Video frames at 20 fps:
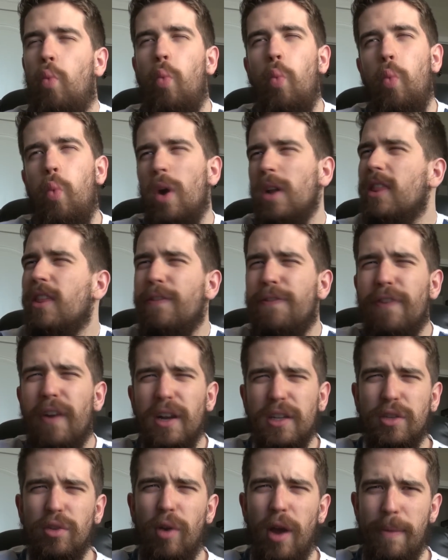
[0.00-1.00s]
What the
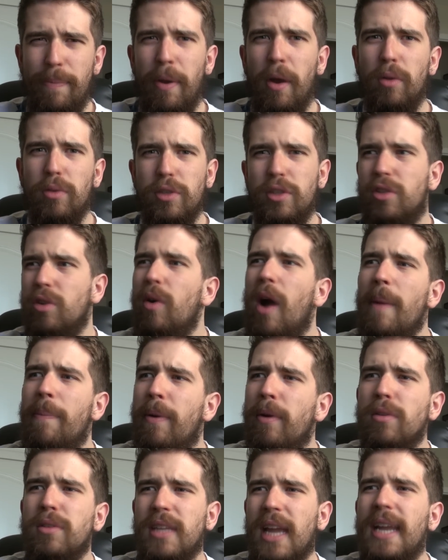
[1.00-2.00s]
fuck do I post? Do I
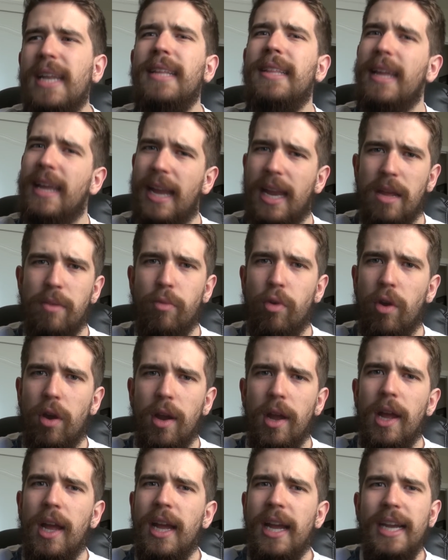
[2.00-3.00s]
post anything anymore?
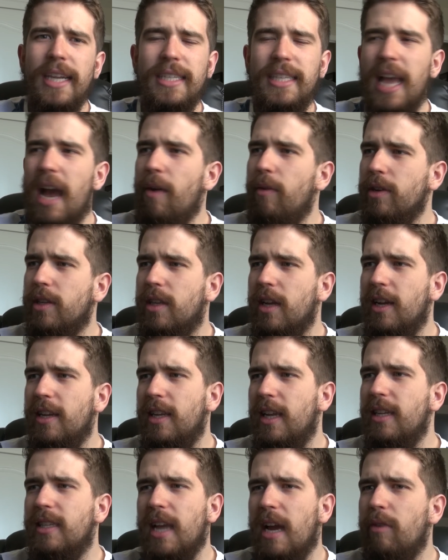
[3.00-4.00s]
Is that what...
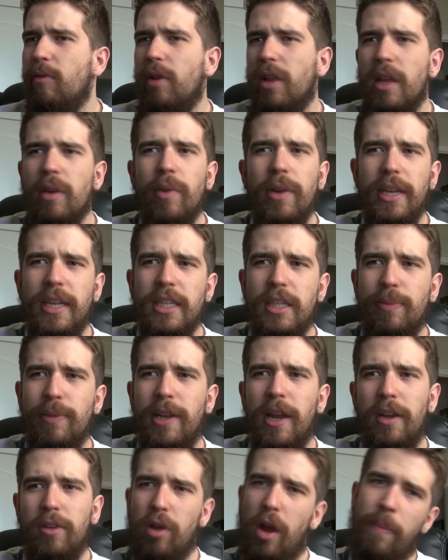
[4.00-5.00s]
Is that really what needs to be
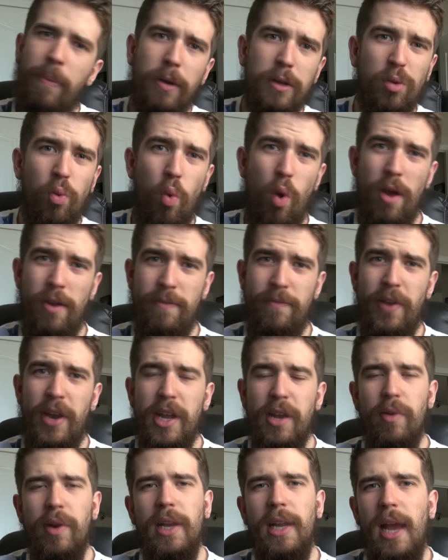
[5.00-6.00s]
done? Do I post one
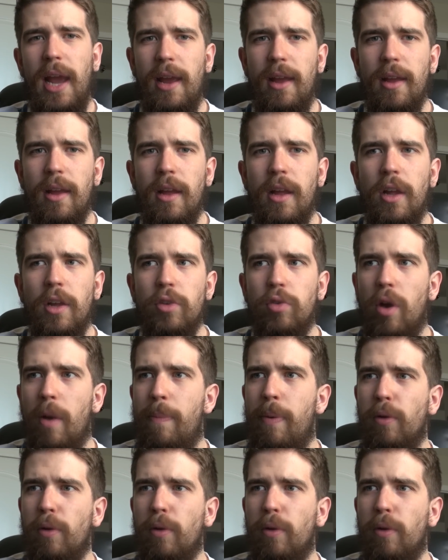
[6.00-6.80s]
video a day? Do I